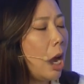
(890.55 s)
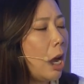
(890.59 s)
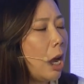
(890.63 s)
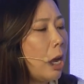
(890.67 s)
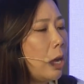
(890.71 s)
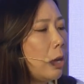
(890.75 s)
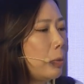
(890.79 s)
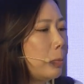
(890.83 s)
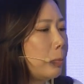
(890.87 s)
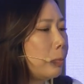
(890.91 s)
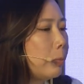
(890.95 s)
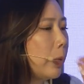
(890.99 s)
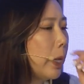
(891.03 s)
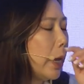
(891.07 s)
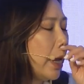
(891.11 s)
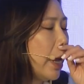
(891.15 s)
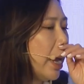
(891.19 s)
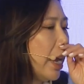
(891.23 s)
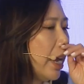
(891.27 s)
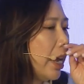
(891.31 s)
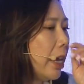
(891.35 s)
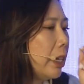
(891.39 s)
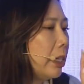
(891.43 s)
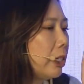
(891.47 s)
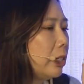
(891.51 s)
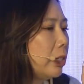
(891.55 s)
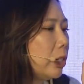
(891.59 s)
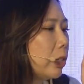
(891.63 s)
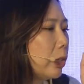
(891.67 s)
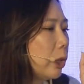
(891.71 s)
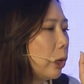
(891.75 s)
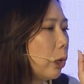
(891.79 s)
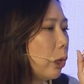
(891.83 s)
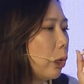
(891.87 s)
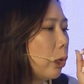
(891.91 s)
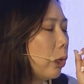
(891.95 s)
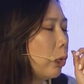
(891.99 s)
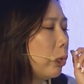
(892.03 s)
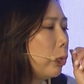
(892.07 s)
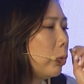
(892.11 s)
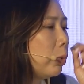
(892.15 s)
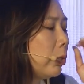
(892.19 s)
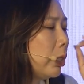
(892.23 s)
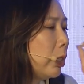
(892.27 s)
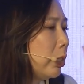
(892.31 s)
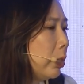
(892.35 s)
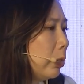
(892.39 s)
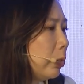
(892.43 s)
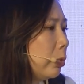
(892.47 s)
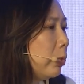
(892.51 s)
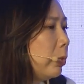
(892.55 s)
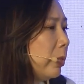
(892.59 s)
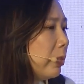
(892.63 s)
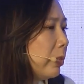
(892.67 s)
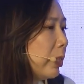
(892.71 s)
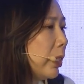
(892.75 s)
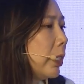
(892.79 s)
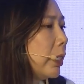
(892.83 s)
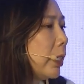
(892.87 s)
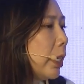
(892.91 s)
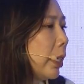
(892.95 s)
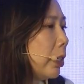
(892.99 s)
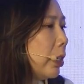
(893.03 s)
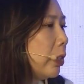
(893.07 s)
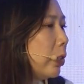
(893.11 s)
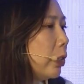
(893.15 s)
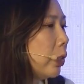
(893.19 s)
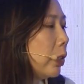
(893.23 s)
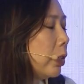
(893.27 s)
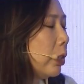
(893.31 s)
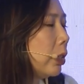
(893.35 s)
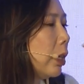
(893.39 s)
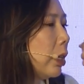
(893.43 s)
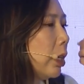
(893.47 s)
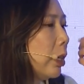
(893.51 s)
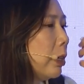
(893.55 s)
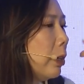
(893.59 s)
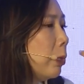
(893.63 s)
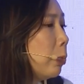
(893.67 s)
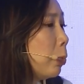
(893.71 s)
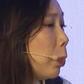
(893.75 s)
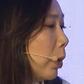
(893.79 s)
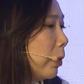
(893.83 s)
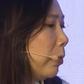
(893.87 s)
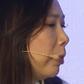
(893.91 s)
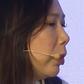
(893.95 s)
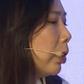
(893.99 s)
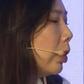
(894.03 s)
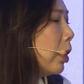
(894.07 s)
And you've even said in one of your